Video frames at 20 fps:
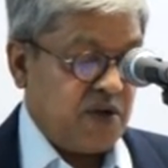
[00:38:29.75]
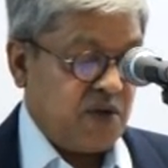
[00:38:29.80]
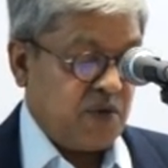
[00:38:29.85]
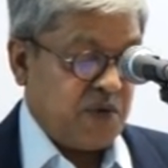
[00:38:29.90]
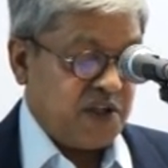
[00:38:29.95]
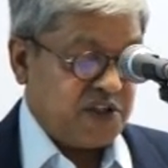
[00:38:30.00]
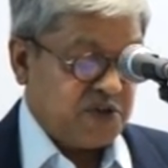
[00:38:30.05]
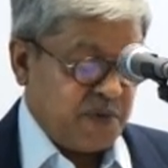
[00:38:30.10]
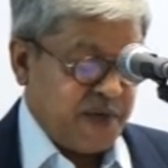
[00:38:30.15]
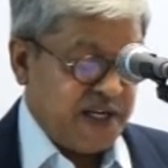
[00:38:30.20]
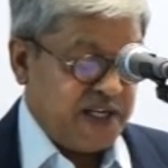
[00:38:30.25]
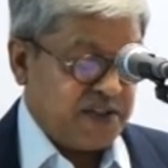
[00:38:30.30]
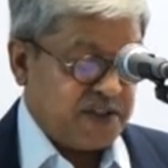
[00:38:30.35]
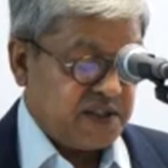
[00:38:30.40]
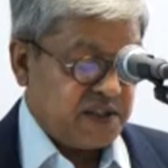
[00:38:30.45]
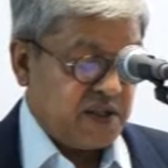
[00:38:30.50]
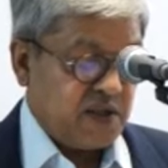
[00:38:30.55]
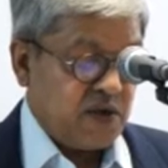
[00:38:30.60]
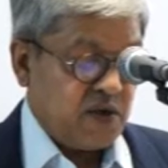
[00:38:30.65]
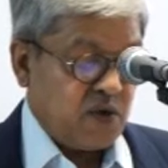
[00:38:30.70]
which
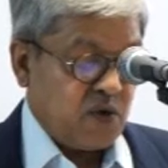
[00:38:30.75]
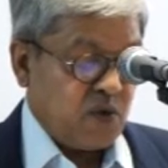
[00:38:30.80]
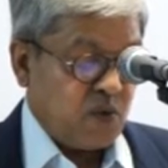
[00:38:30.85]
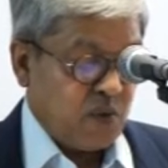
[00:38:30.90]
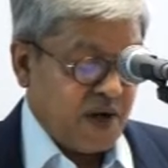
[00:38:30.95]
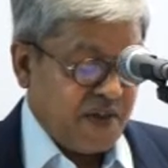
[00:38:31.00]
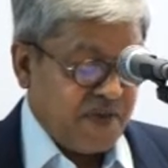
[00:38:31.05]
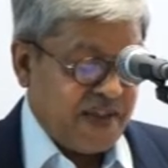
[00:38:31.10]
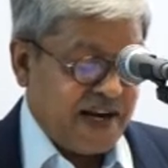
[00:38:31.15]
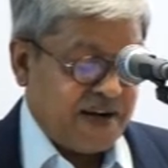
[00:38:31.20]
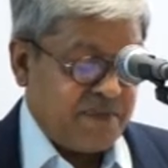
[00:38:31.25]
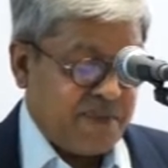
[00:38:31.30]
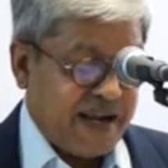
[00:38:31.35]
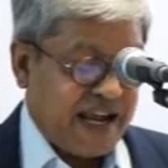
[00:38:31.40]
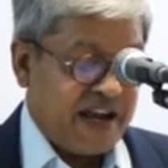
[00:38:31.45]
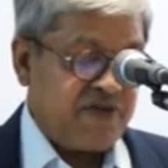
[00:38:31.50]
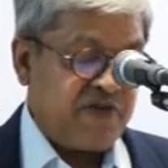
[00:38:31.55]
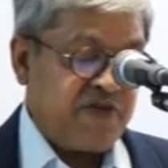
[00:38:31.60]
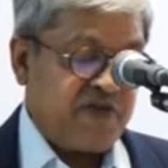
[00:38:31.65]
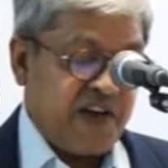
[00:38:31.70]
means one that may
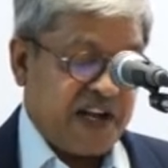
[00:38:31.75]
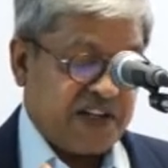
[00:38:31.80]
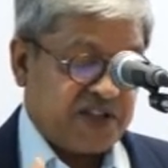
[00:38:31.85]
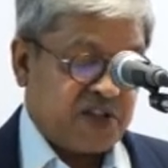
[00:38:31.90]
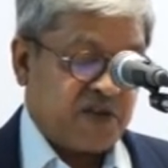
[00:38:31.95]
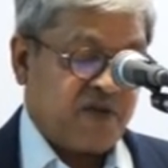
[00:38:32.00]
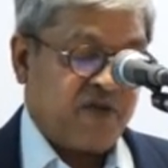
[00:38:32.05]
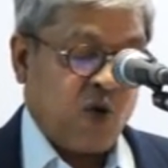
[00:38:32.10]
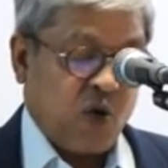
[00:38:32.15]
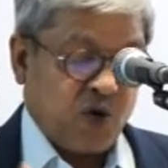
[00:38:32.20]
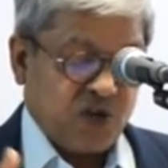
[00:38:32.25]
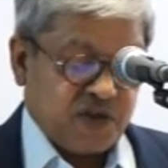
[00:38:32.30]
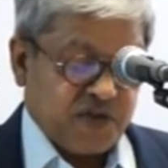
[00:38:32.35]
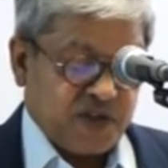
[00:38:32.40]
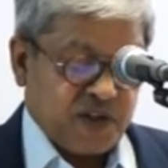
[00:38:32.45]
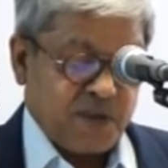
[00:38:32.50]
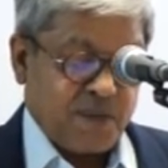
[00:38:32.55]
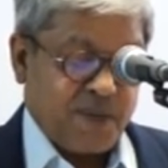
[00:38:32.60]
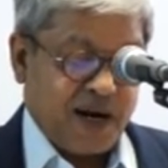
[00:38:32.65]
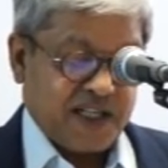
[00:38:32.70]
have fetched votes
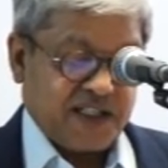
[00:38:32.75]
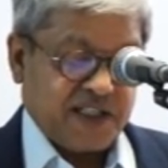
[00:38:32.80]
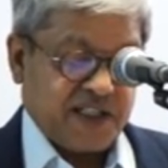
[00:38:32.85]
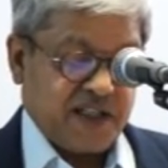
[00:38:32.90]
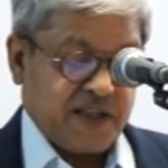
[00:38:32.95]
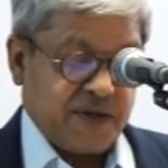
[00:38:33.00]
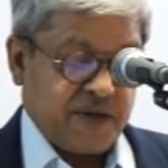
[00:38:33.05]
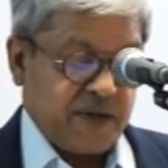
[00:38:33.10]
for the party,